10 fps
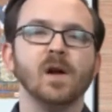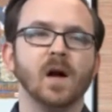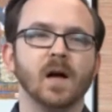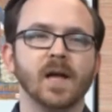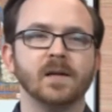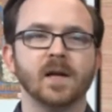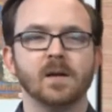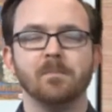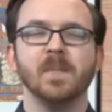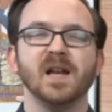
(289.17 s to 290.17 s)
and it
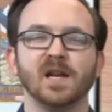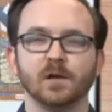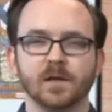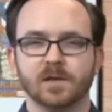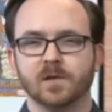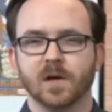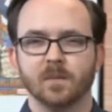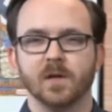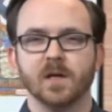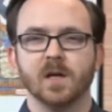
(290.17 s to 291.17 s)
immediately
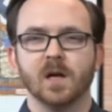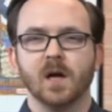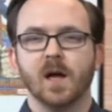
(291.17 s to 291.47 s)
struck me